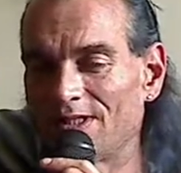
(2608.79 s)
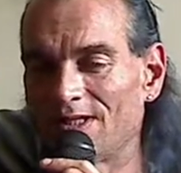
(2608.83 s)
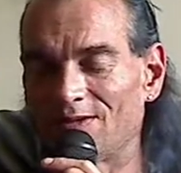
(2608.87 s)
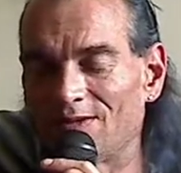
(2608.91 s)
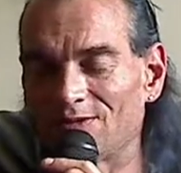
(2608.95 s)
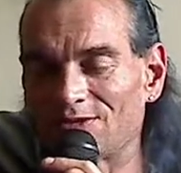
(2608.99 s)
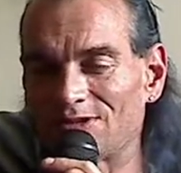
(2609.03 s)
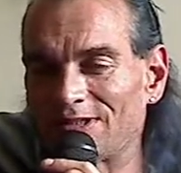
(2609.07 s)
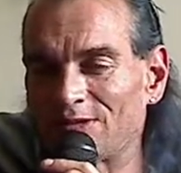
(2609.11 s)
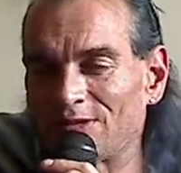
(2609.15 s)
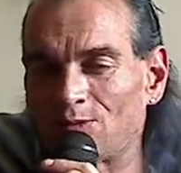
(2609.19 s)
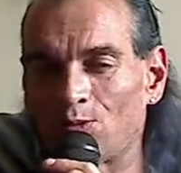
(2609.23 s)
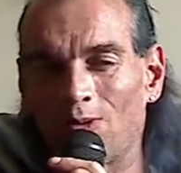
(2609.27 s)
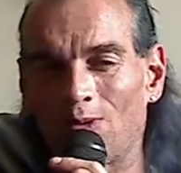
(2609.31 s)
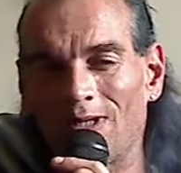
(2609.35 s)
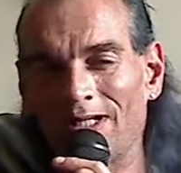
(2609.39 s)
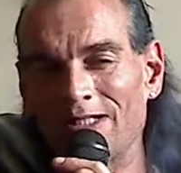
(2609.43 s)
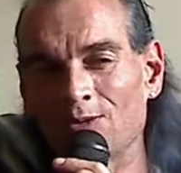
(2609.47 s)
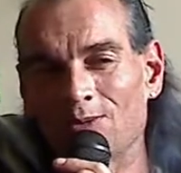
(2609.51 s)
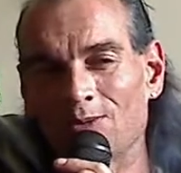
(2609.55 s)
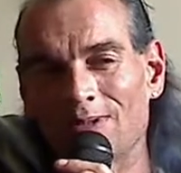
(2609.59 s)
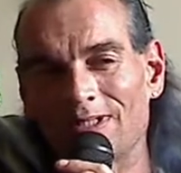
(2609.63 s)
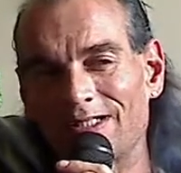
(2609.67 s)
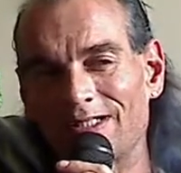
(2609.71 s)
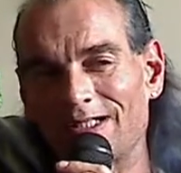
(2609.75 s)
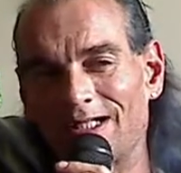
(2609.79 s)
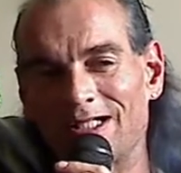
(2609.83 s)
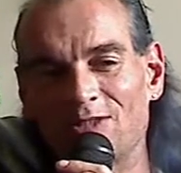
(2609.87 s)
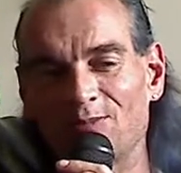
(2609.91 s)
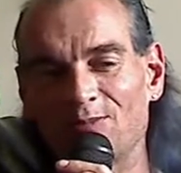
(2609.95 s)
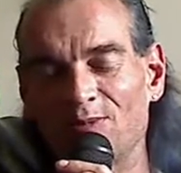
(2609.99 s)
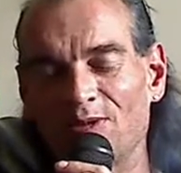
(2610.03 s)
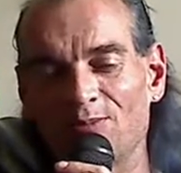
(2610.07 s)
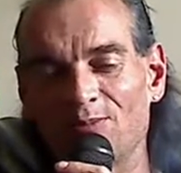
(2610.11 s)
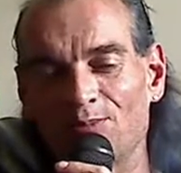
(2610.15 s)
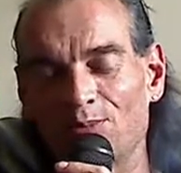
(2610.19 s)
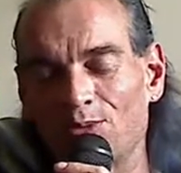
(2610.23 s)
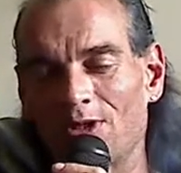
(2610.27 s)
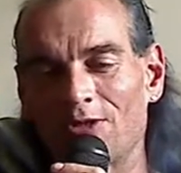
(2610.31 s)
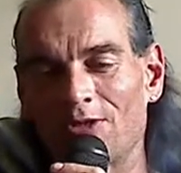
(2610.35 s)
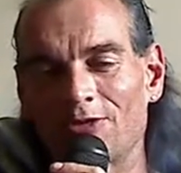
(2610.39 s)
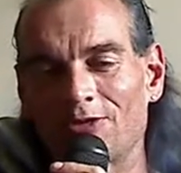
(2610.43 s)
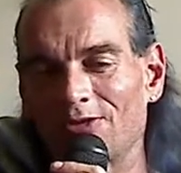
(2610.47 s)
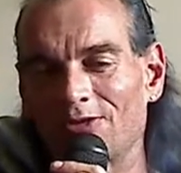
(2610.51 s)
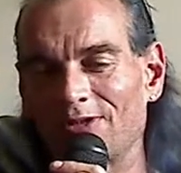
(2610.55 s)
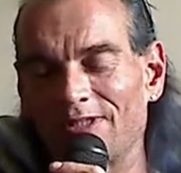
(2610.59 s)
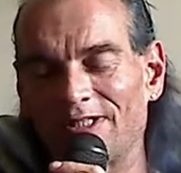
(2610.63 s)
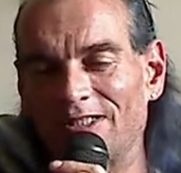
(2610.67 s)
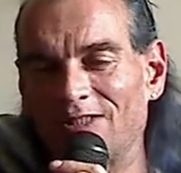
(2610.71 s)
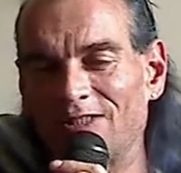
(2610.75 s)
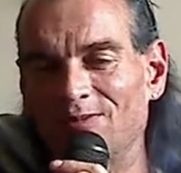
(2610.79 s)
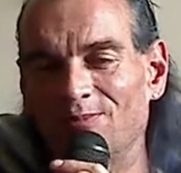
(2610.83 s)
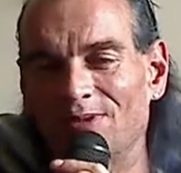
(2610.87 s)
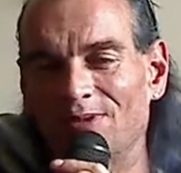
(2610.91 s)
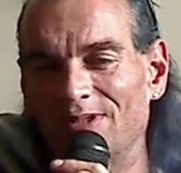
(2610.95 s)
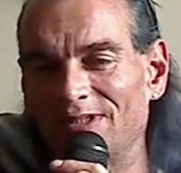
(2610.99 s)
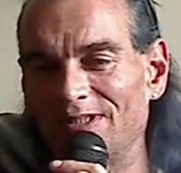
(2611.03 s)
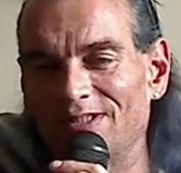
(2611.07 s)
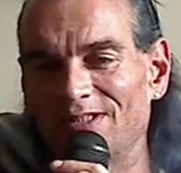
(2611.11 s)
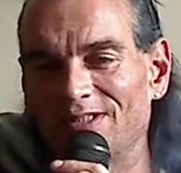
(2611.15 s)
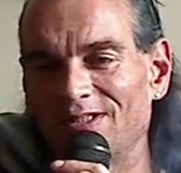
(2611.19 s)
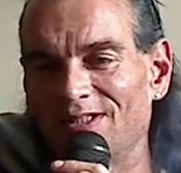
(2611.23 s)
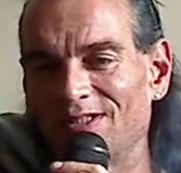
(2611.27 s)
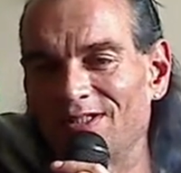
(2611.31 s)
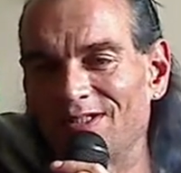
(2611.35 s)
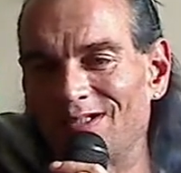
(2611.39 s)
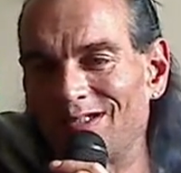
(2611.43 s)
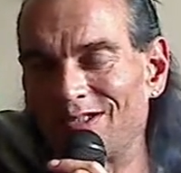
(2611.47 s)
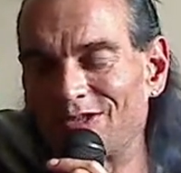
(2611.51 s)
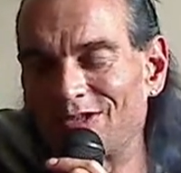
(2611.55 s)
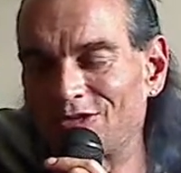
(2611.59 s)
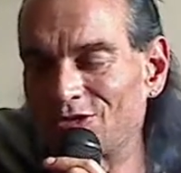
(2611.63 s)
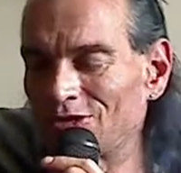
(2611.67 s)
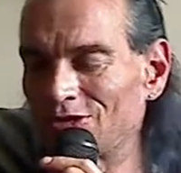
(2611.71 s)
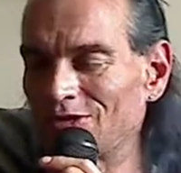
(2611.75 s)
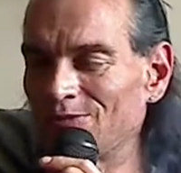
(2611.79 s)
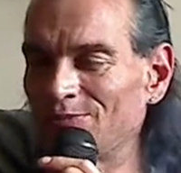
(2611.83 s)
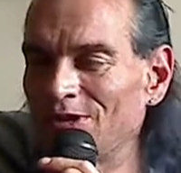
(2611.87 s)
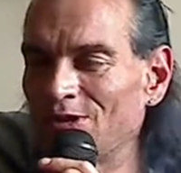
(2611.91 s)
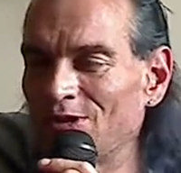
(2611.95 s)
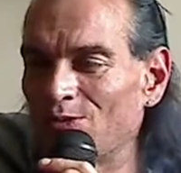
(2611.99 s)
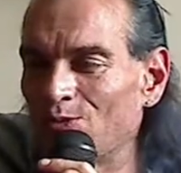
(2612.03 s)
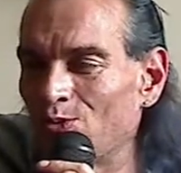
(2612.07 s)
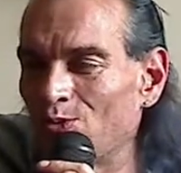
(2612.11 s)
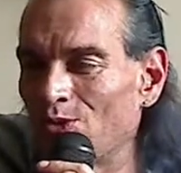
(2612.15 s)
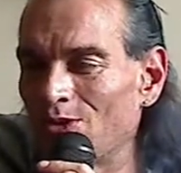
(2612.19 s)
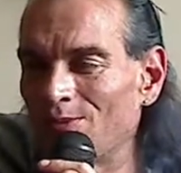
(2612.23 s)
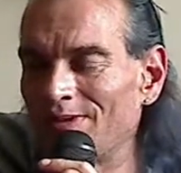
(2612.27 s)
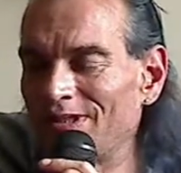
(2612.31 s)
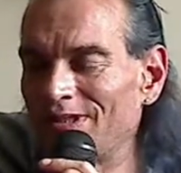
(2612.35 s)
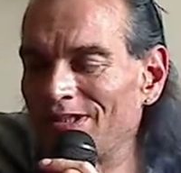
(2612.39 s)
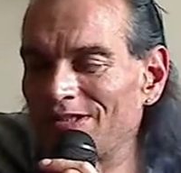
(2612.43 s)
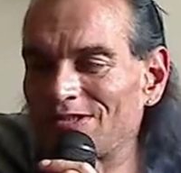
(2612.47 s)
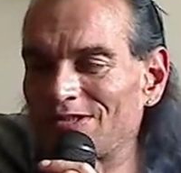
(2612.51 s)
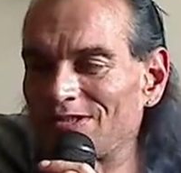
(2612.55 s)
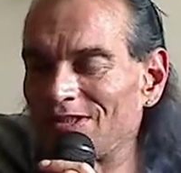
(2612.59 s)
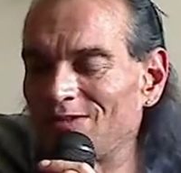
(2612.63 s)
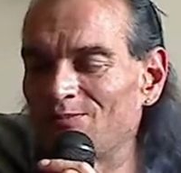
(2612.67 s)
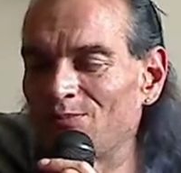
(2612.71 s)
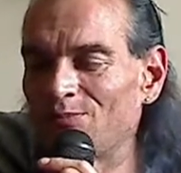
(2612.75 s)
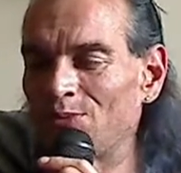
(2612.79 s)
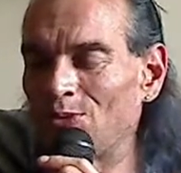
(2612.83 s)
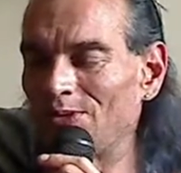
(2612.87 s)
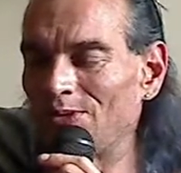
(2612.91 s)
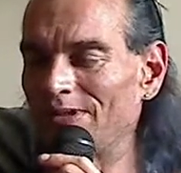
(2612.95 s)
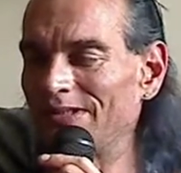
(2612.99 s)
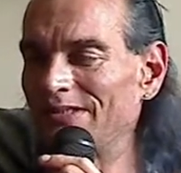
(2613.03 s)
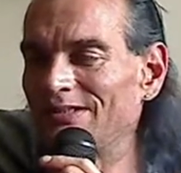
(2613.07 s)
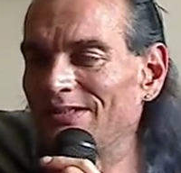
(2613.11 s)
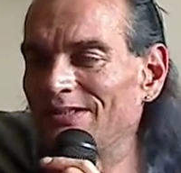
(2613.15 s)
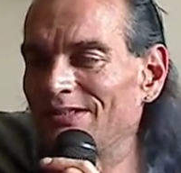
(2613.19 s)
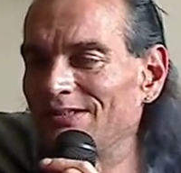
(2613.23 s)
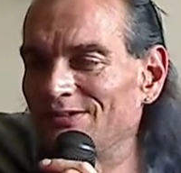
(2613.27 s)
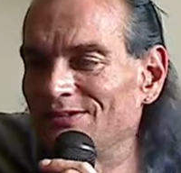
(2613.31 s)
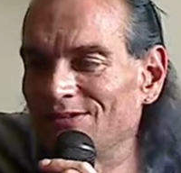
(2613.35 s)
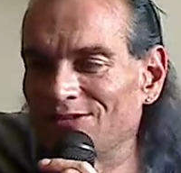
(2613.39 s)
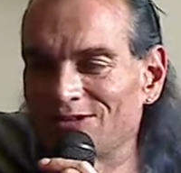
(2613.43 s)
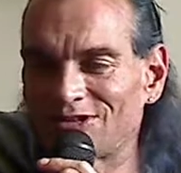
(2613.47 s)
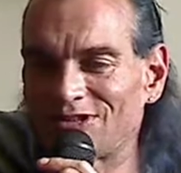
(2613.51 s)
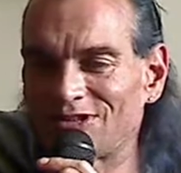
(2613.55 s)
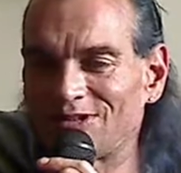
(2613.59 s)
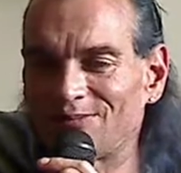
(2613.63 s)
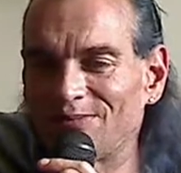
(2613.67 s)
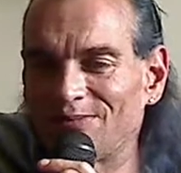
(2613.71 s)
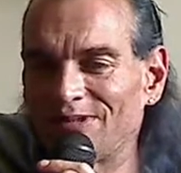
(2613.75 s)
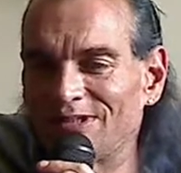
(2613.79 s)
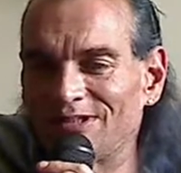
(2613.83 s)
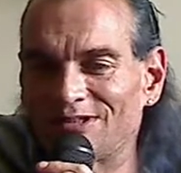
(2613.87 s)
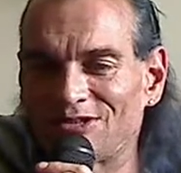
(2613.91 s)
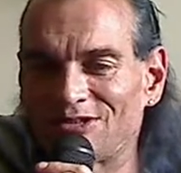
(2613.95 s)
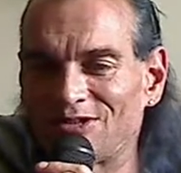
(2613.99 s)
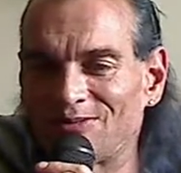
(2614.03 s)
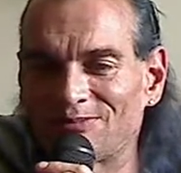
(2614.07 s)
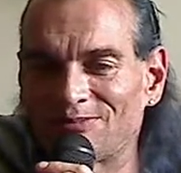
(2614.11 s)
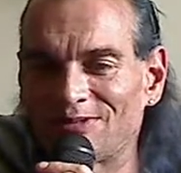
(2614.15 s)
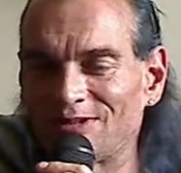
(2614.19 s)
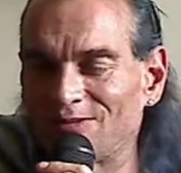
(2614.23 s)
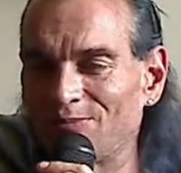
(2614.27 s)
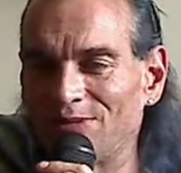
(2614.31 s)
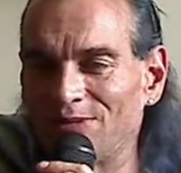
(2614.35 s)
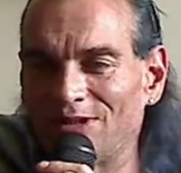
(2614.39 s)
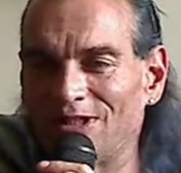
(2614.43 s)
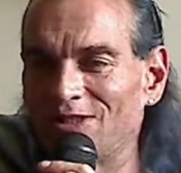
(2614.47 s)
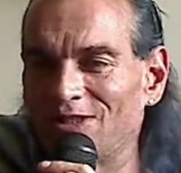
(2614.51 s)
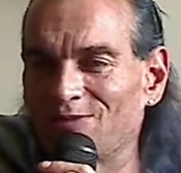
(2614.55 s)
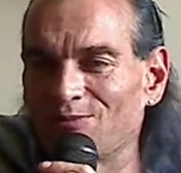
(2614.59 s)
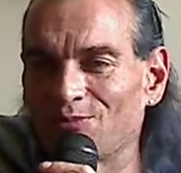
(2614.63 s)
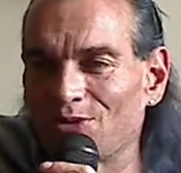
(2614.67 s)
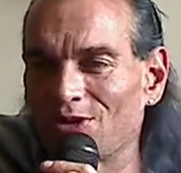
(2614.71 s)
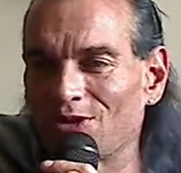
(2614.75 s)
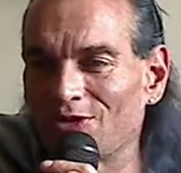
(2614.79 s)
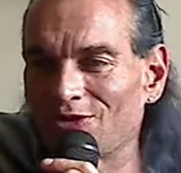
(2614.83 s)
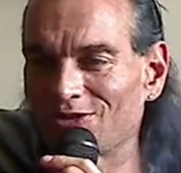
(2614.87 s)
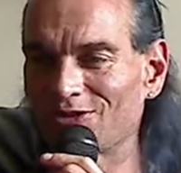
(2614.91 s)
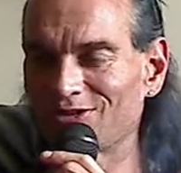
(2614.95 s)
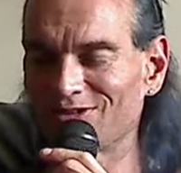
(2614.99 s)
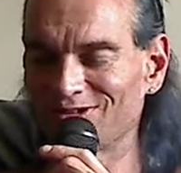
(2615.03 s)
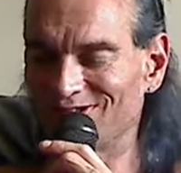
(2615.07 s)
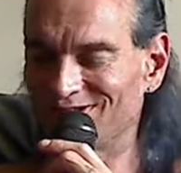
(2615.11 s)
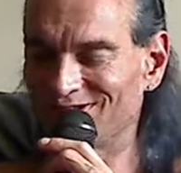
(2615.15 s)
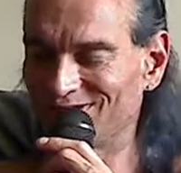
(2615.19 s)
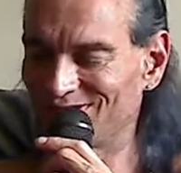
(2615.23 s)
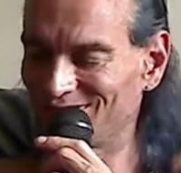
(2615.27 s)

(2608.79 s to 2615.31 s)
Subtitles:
I was like, why do I gotta be brother to anybody? Is there gonna be a woman at some point that looks at me as something beyond brother?